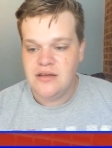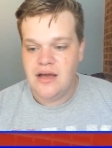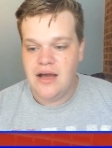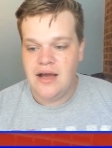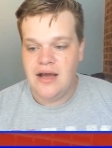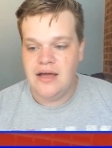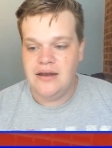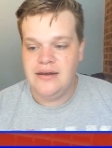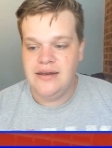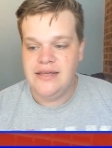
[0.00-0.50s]

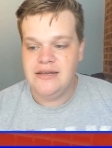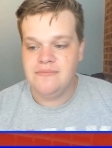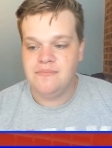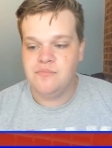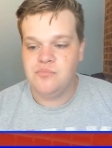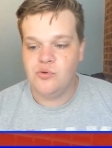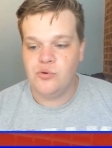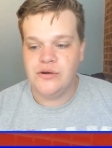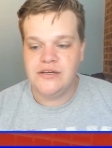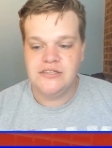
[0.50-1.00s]
Liam
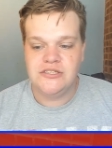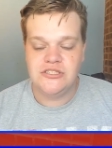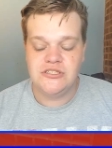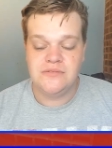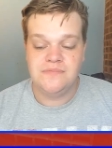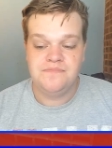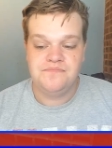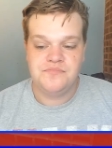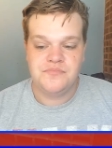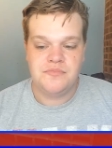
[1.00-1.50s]
Boyce
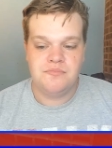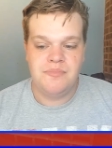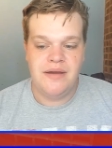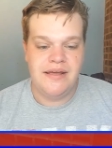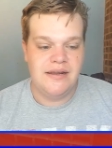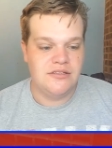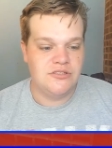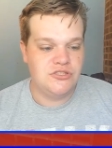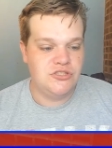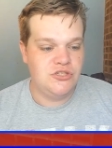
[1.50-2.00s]

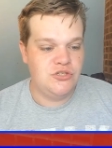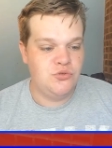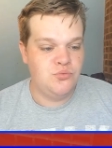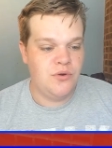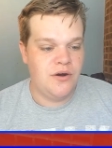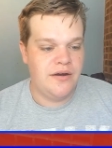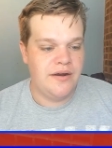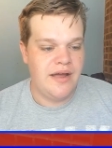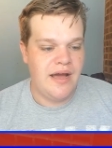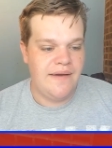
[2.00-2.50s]
made it
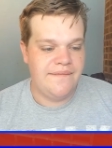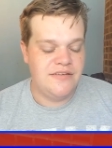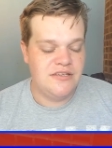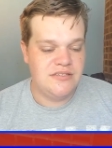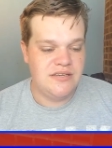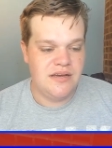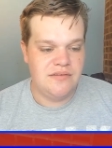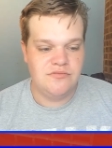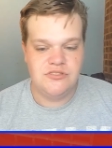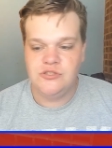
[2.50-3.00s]
2-1 after
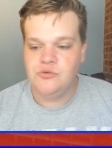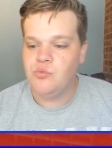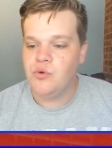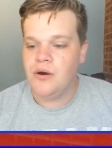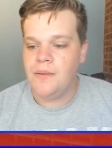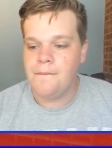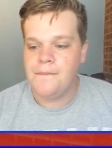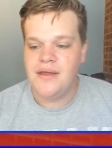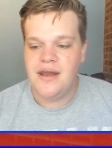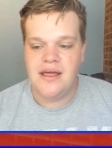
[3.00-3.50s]

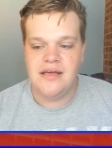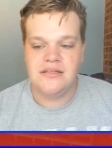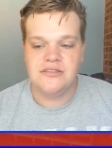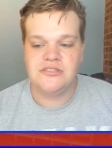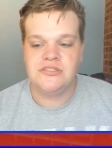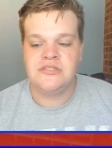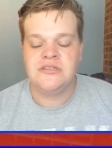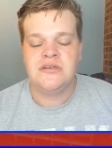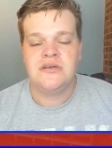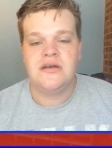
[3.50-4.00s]
71
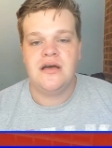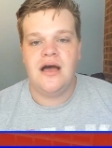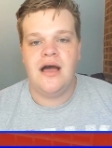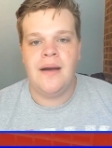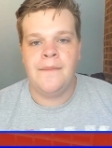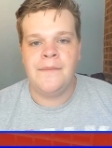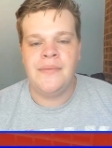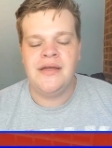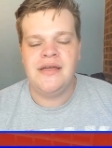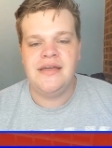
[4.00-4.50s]
minutes.
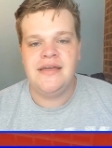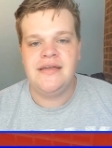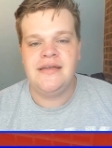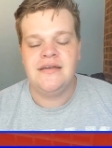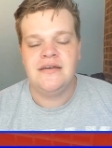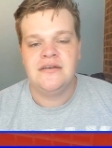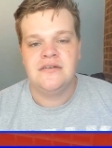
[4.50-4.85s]
He